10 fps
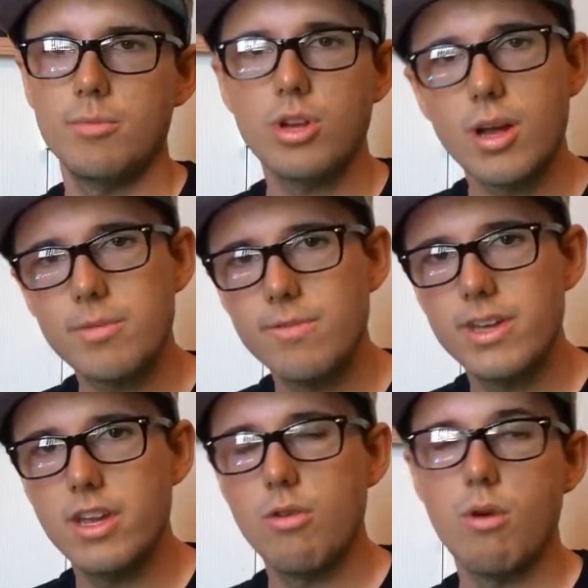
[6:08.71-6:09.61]
look up the
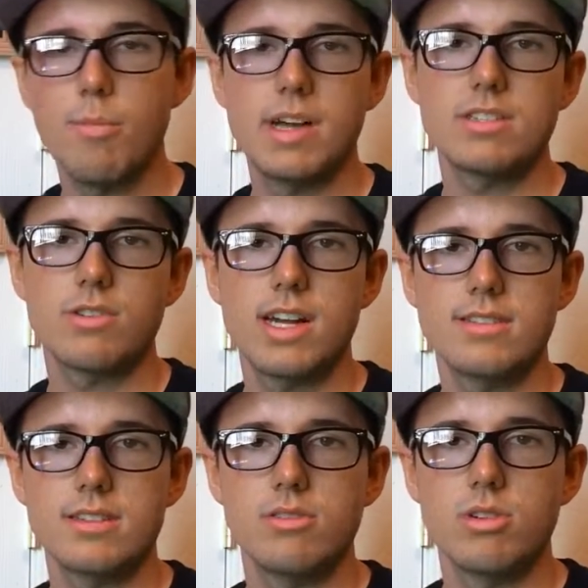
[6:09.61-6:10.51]
video, what my
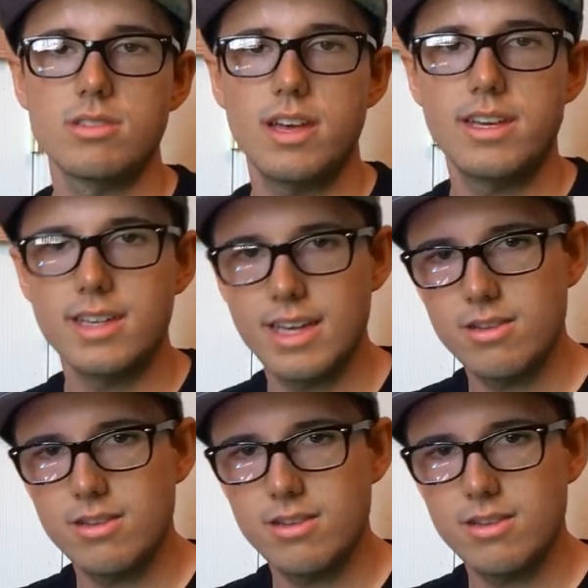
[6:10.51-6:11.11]
psoriasis looks like,